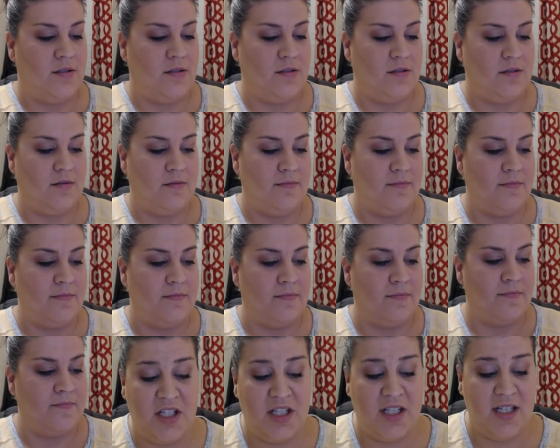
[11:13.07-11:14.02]
So
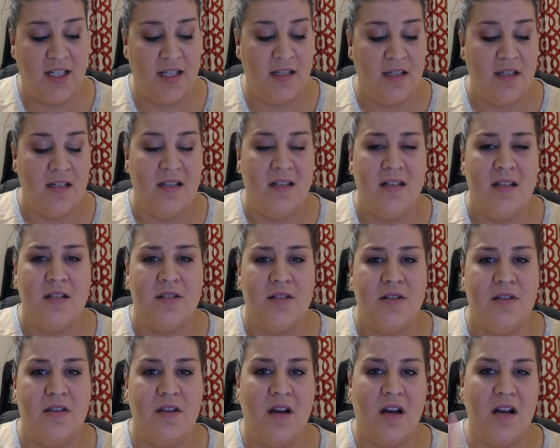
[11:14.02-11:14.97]
EGD.
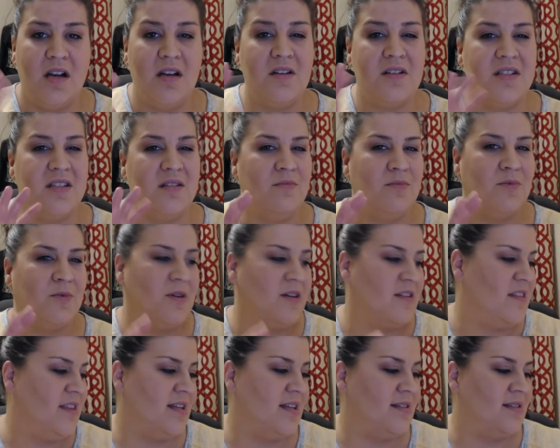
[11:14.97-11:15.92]
So there are some
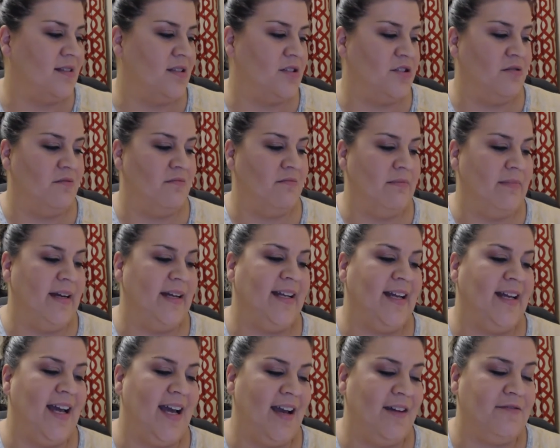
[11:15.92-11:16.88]
more things that you
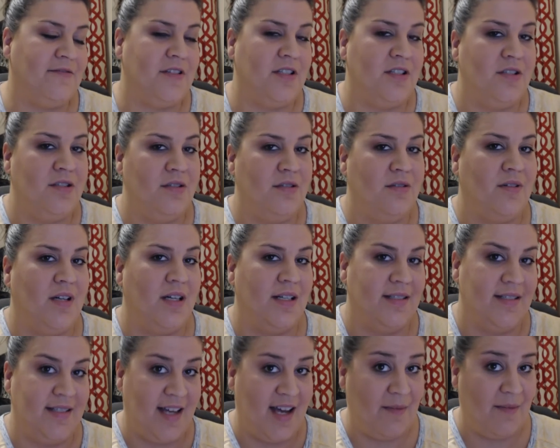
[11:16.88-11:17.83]
might have to do
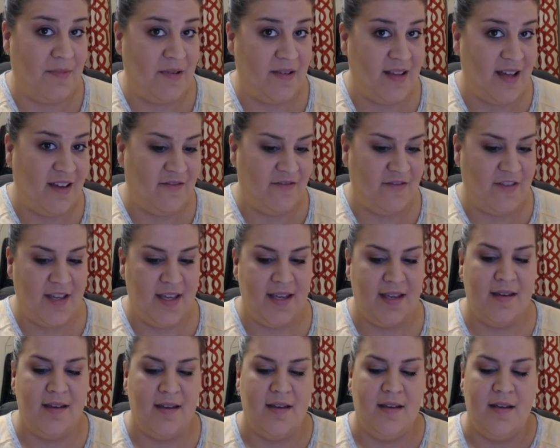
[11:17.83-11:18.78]
on top of that
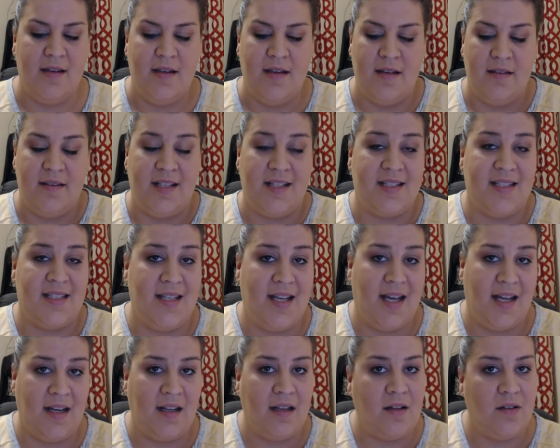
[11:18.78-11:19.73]
fee that's
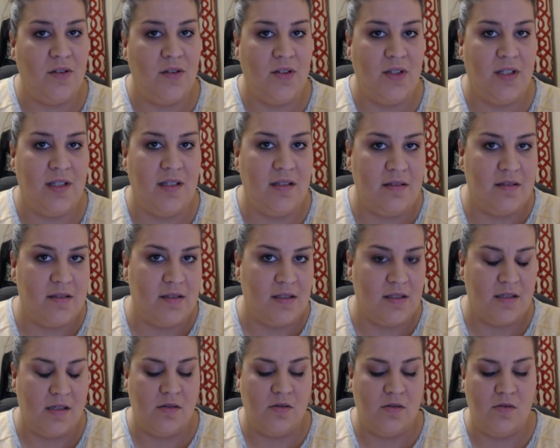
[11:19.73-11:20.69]
not included.
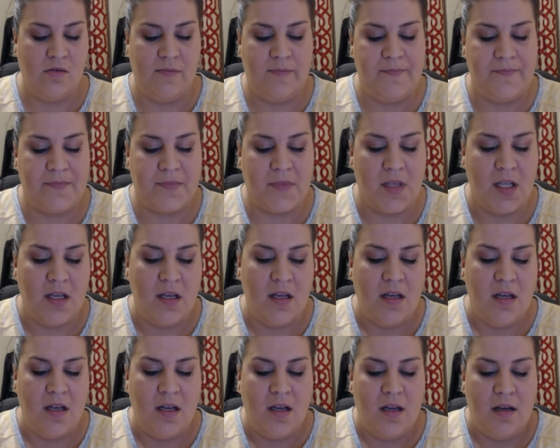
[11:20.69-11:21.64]
So
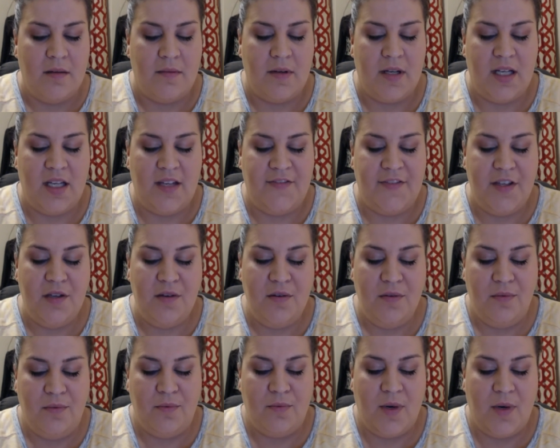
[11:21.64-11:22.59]
if
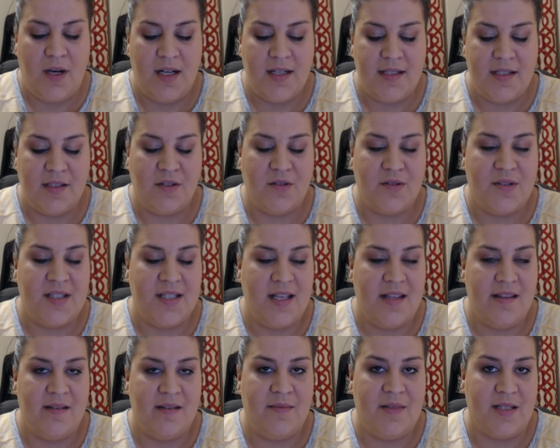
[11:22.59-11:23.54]
you want to go
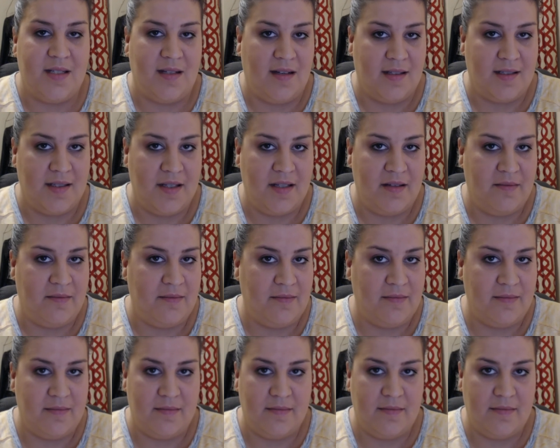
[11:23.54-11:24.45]
see them and talk to them,